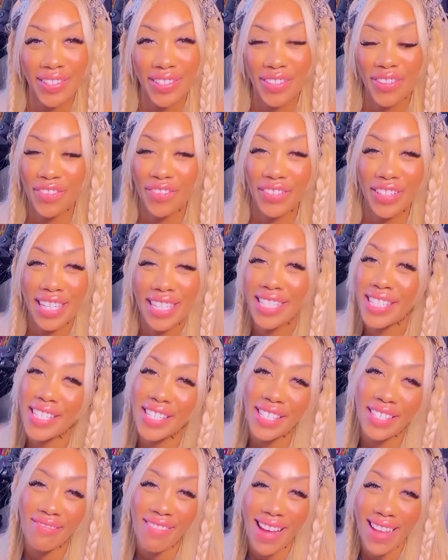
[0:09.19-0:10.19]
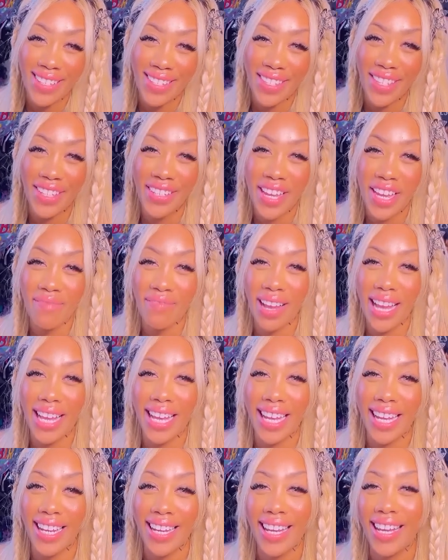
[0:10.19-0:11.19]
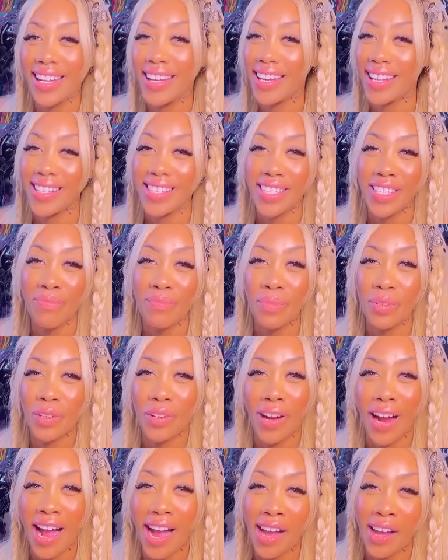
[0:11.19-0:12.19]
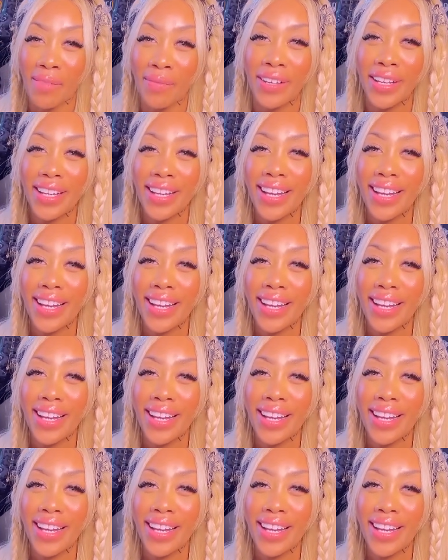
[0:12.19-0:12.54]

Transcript: Don't forget to smash the like button and hit subscribe